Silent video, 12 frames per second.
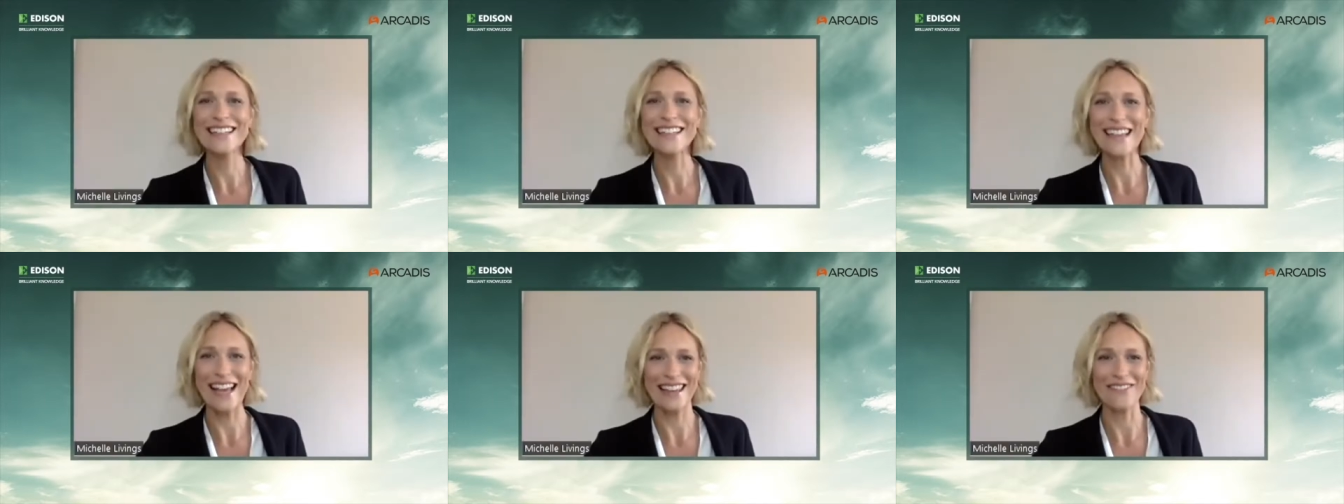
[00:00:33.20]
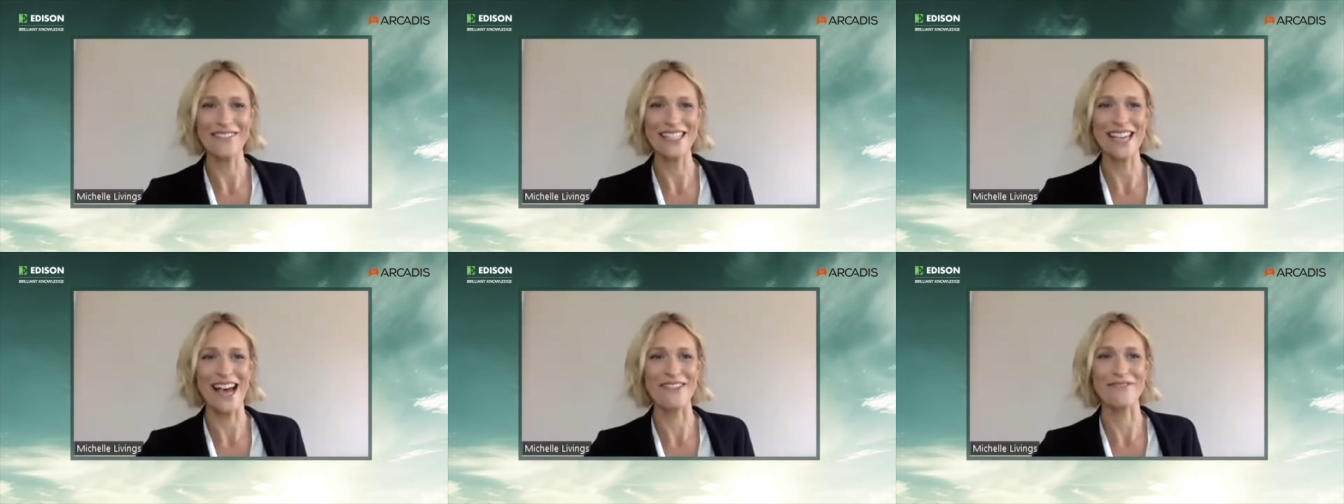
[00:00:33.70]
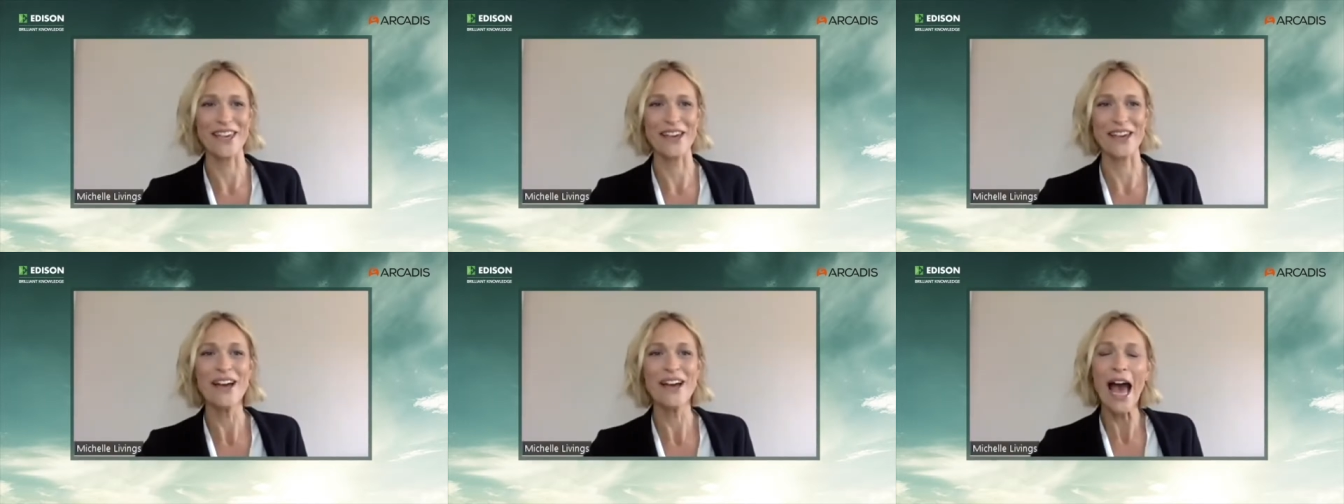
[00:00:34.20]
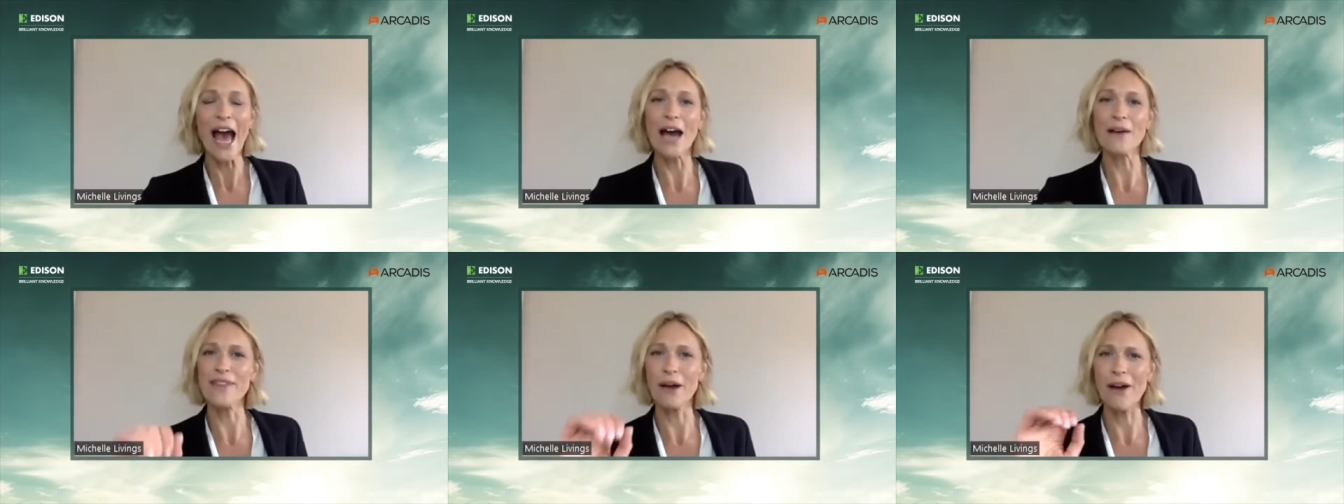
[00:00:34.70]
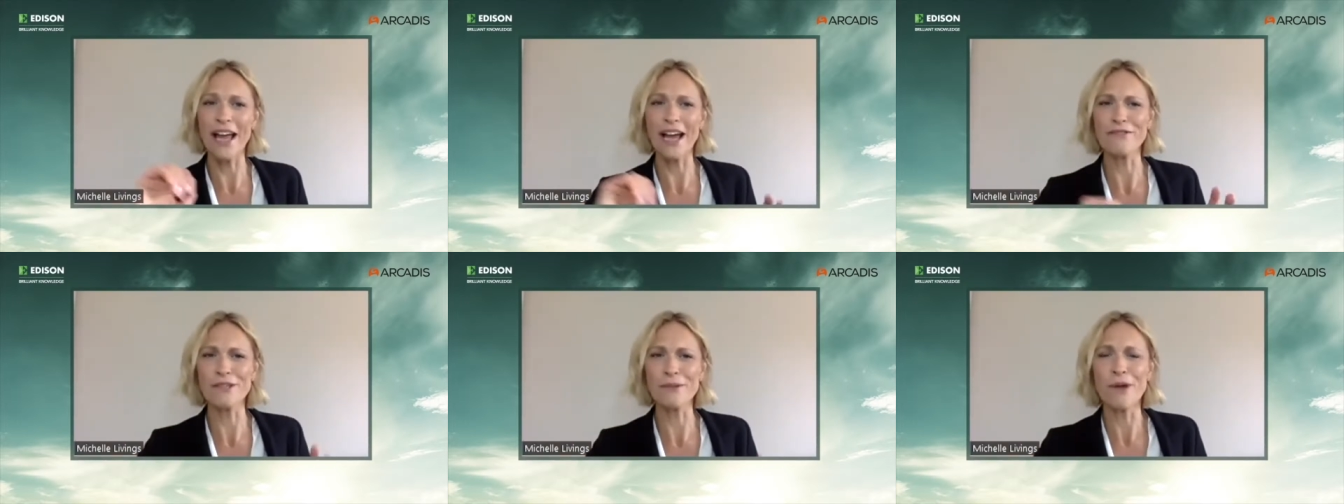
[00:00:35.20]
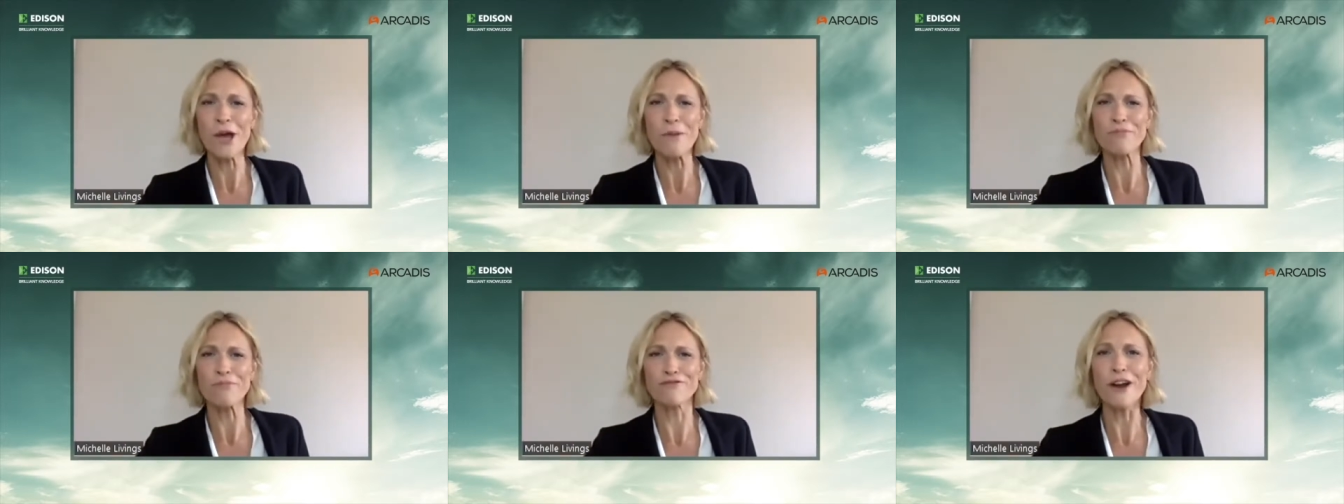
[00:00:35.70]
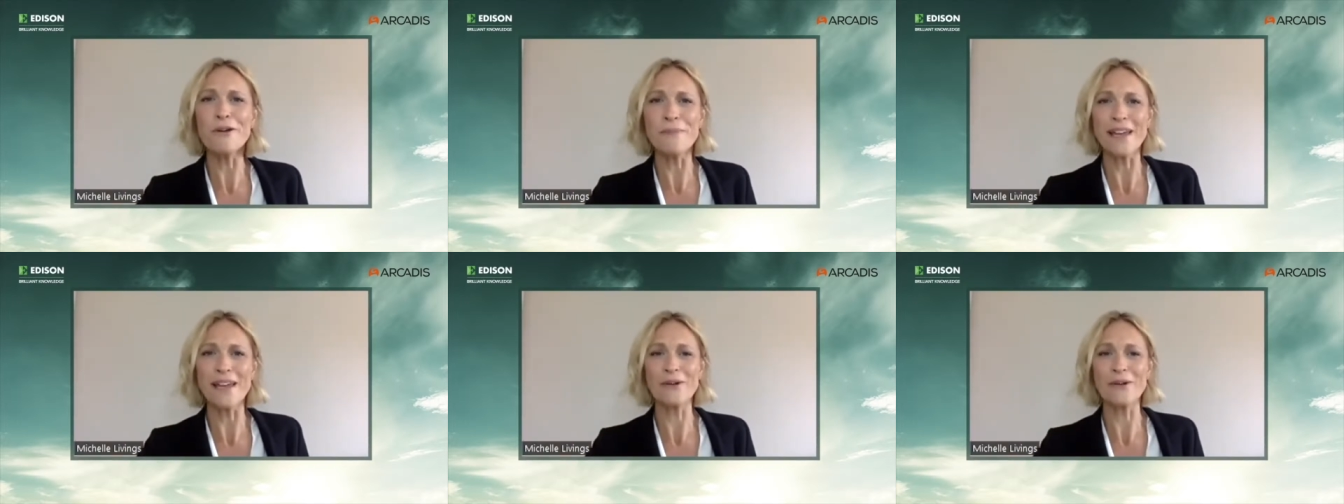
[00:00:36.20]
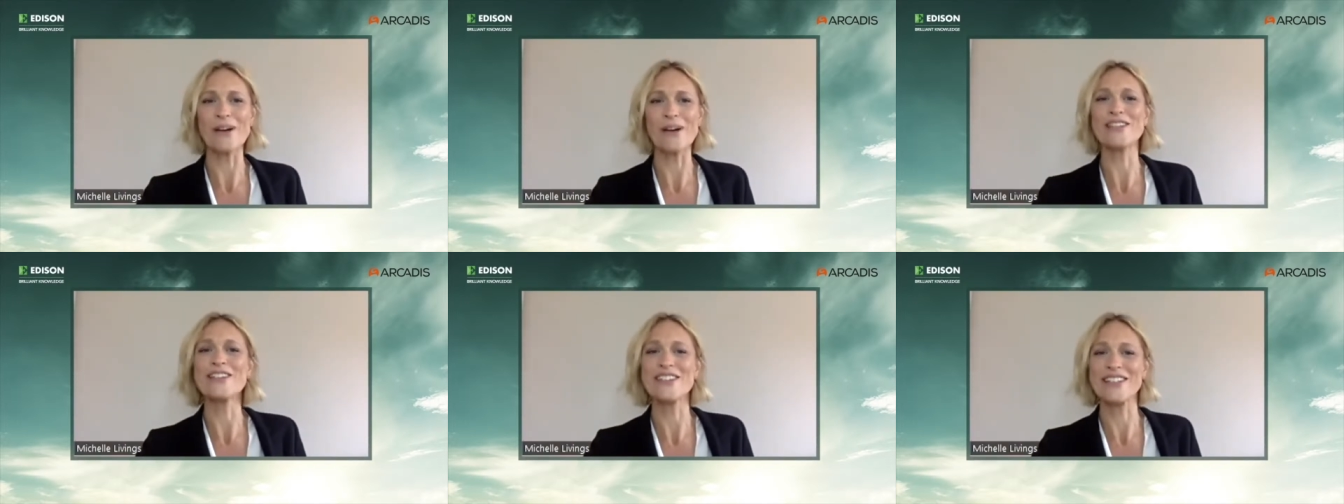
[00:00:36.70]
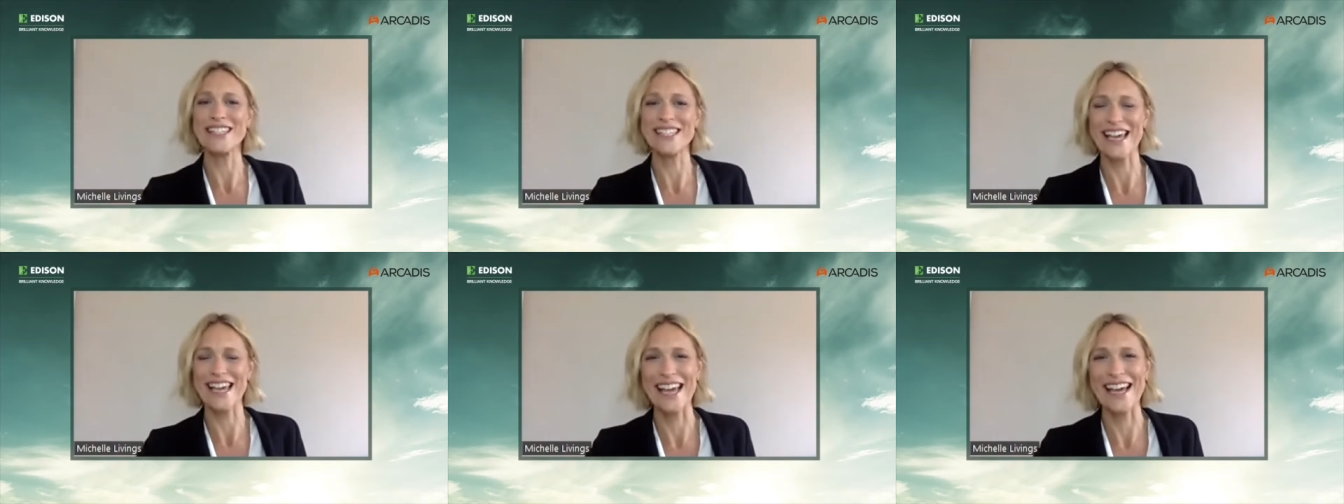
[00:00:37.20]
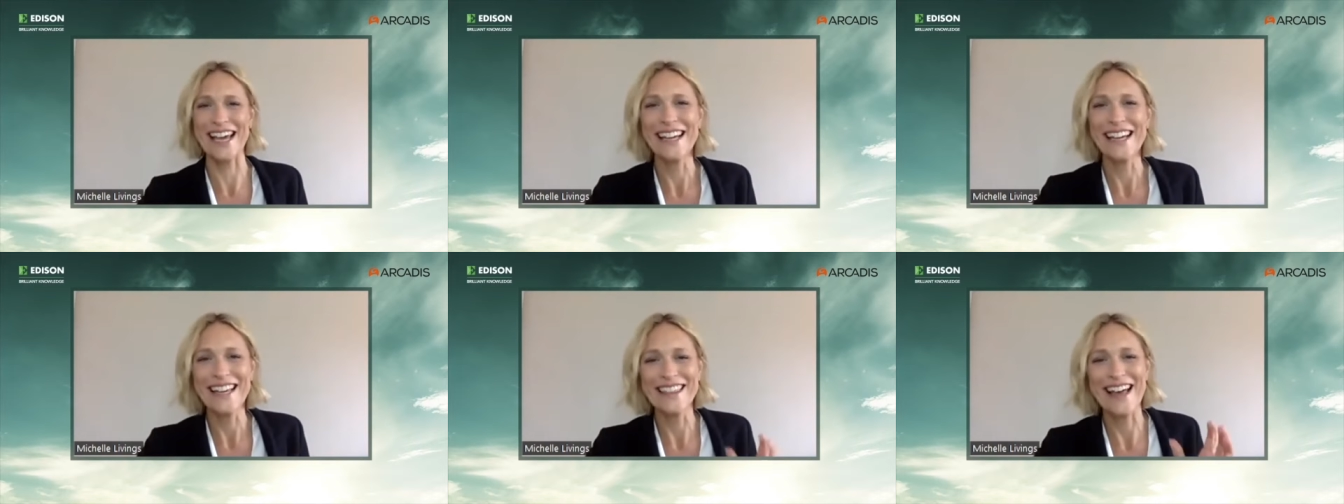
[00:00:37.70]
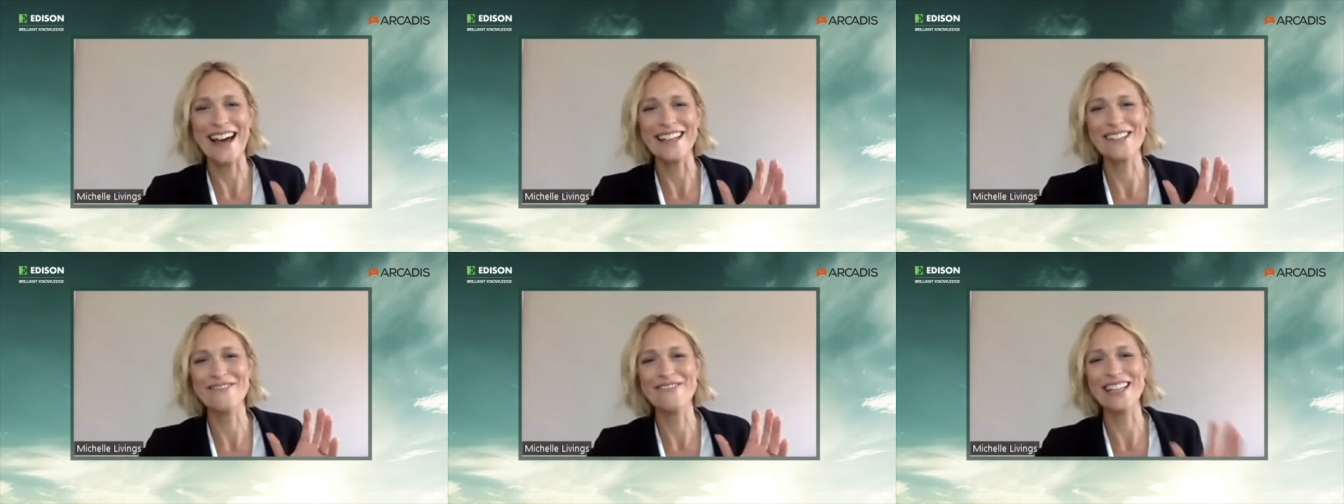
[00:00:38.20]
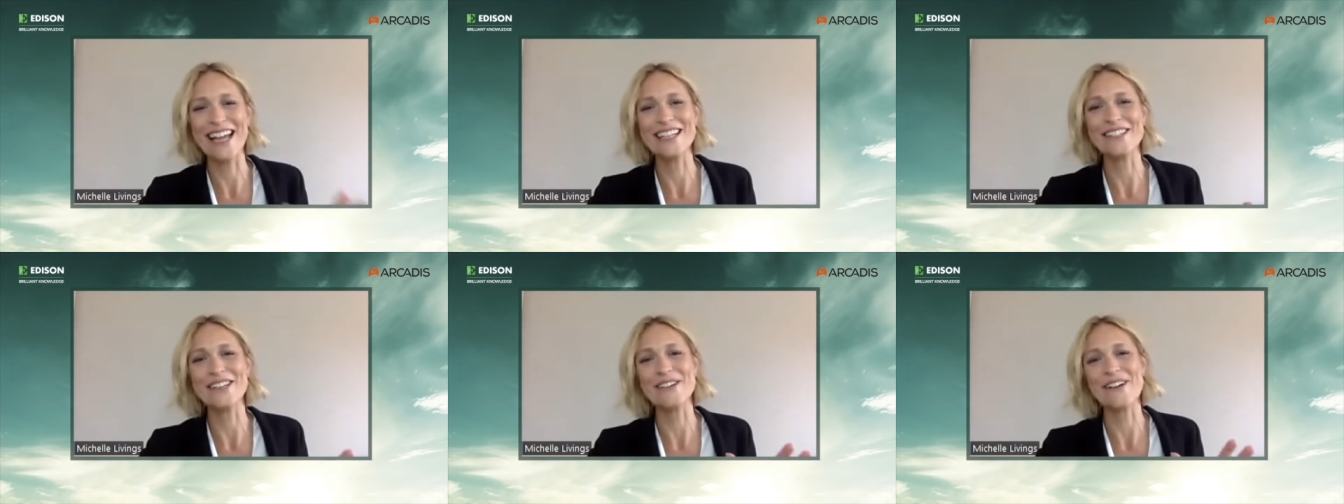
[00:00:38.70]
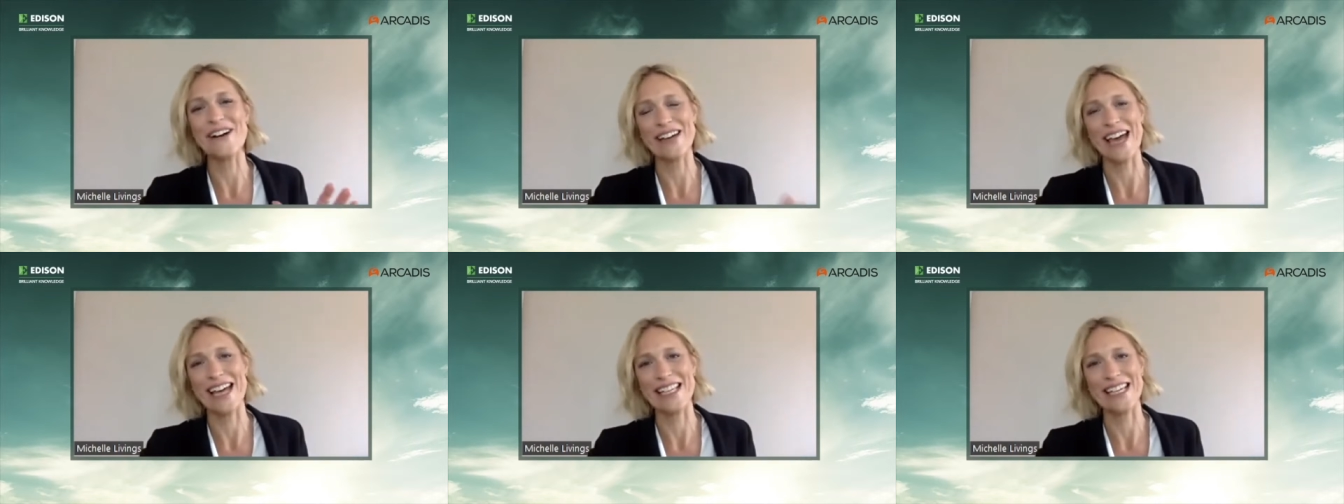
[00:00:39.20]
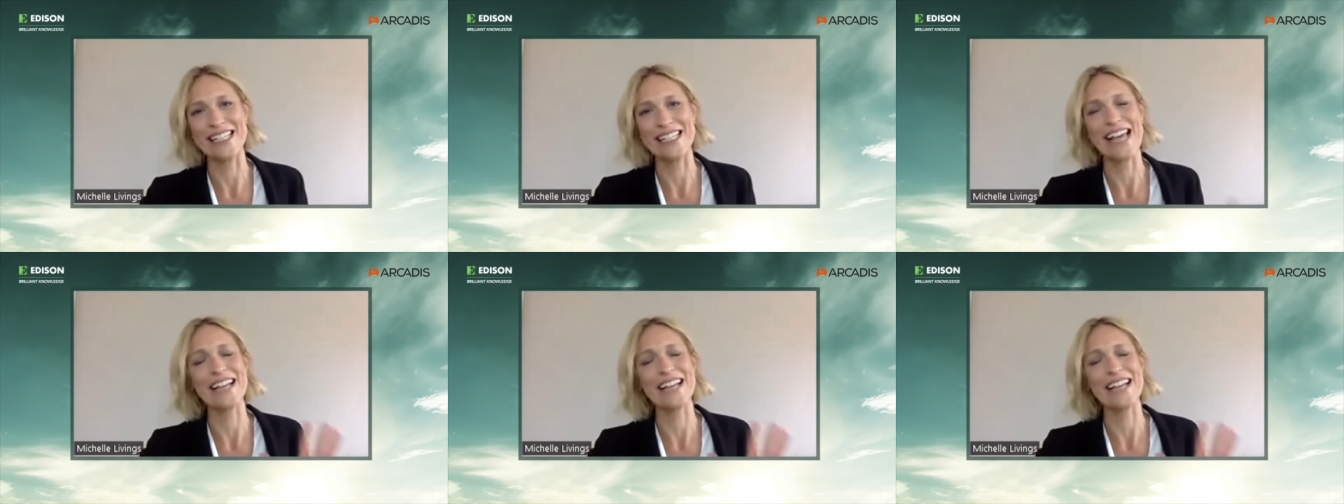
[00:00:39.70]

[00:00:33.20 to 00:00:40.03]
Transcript: Yeah, lovely to have you. Uh, now, I have some probing questions here that relate to Arcadis,